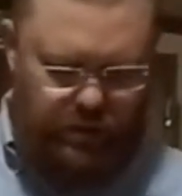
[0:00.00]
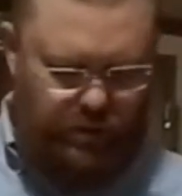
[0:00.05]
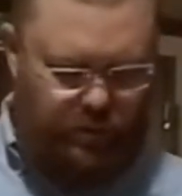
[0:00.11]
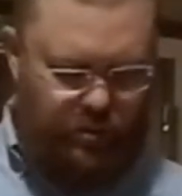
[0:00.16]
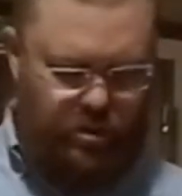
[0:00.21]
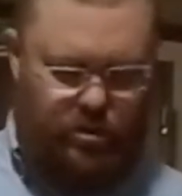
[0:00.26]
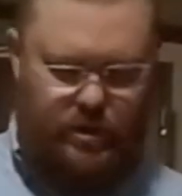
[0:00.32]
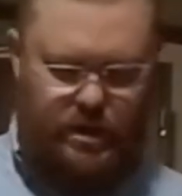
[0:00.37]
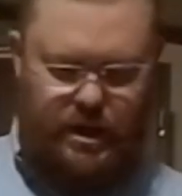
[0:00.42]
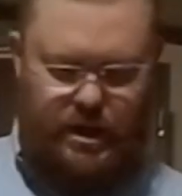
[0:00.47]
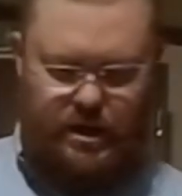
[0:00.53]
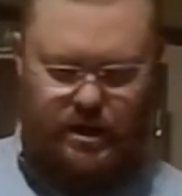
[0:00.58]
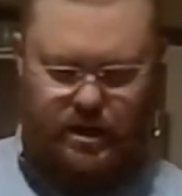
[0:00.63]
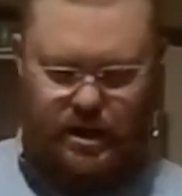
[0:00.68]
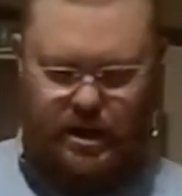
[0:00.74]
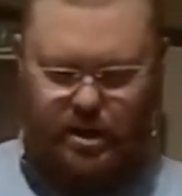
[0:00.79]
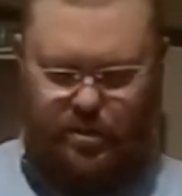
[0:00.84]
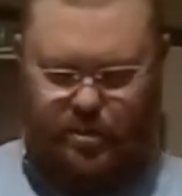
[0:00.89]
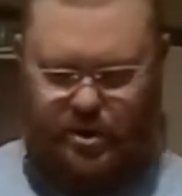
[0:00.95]
I'll hand it
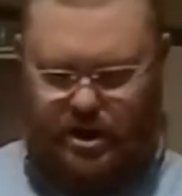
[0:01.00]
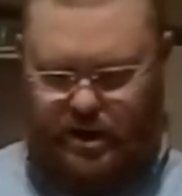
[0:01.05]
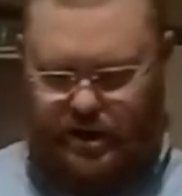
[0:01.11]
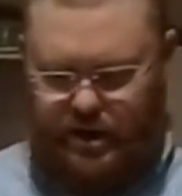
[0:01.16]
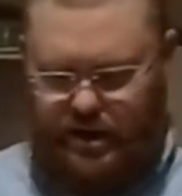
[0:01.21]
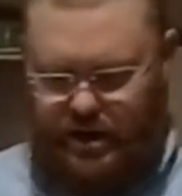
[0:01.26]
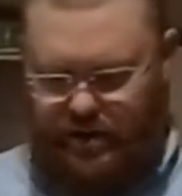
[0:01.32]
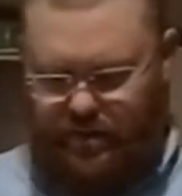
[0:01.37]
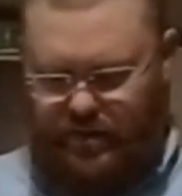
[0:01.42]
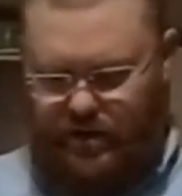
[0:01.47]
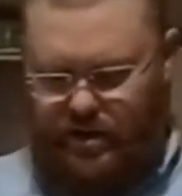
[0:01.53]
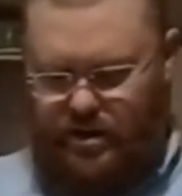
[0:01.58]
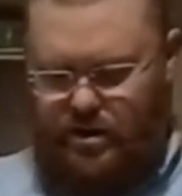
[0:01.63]
any pocket knife out